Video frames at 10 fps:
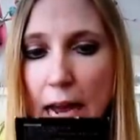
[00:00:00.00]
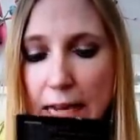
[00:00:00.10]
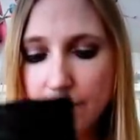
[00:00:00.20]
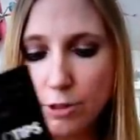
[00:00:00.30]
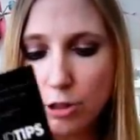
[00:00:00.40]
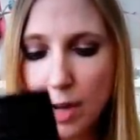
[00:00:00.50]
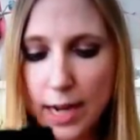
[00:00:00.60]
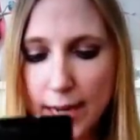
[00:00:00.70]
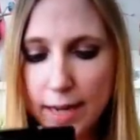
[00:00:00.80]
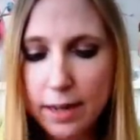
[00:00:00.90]
I haven't
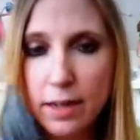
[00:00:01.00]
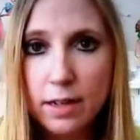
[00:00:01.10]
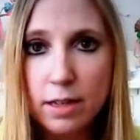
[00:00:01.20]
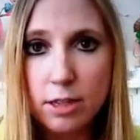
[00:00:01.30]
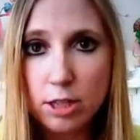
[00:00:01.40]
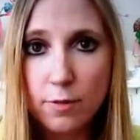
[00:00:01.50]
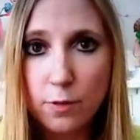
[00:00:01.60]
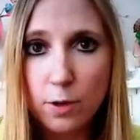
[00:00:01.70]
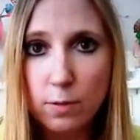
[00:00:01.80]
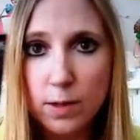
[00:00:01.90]
tried the
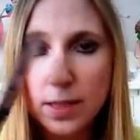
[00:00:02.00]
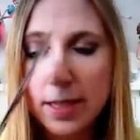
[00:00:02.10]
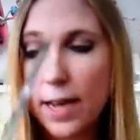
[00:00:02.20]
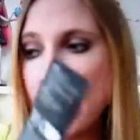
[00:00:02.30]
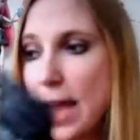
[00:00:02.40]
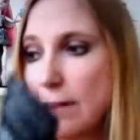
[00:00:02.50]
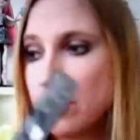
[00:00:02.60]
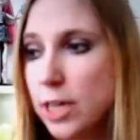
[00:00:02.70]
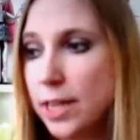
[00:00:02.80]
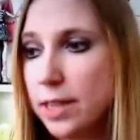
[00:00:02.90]
Sephora ones yet. I have
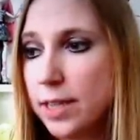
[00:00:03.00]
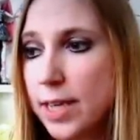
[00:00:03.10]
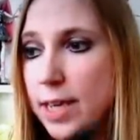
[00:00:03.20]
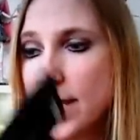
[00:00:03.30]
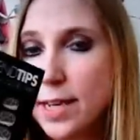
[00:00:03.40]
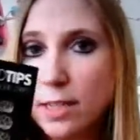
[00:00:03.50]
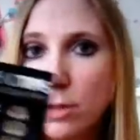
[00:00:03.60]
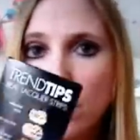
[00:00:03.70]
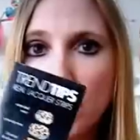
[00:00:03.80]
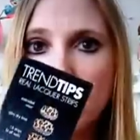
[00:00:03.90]
tried the
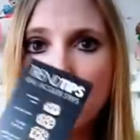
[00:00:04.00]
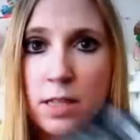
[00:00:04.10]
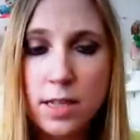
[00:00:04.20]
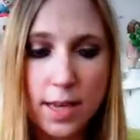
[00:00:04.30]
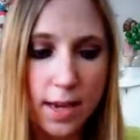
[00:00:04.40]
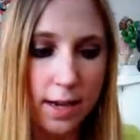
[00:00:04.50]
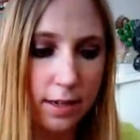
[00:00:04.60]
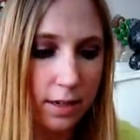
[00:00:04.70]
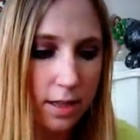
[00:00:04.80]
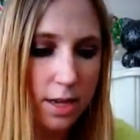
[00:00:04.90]
Kiss ones
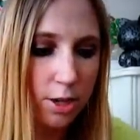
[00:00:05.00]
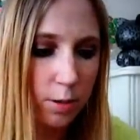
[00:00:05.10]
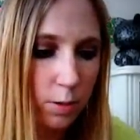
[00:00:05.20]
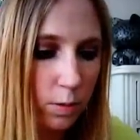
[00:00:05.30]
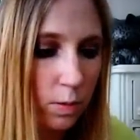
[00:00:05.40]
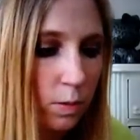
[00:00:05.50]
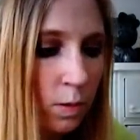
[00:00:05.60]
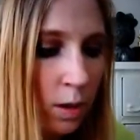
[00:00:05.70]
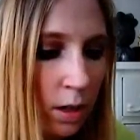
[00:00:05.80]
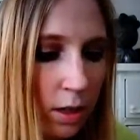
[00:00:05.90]
and they do
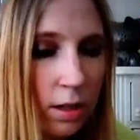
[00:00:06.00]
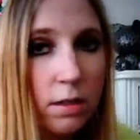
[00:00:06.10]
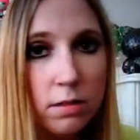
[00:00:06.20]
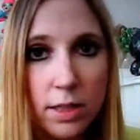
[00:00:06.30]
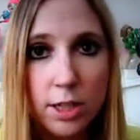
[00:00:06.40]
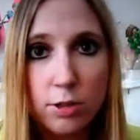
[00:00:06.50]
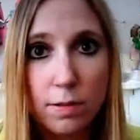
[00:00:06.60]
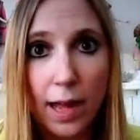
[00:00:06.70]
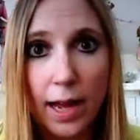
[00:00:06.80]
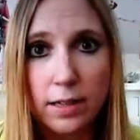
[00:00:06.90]
they
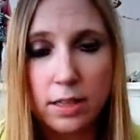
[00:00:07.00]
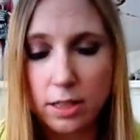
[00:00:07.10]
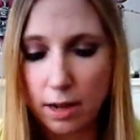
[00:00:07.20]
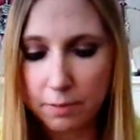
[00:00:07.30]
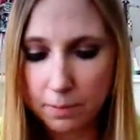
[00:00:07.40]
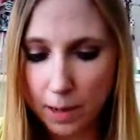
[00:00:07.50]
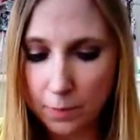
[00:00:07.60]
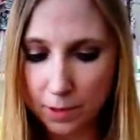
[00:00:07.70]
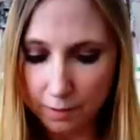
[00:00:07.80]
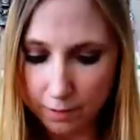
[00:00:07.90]
do last. I, I
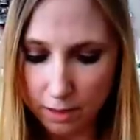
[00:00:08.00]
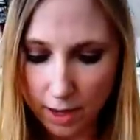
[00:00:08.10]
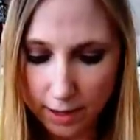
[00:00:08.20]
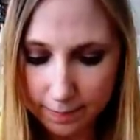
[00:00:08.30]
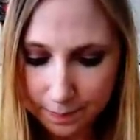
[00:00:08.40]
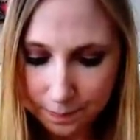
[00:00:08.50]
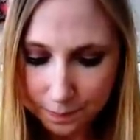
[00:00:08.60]
will give it that.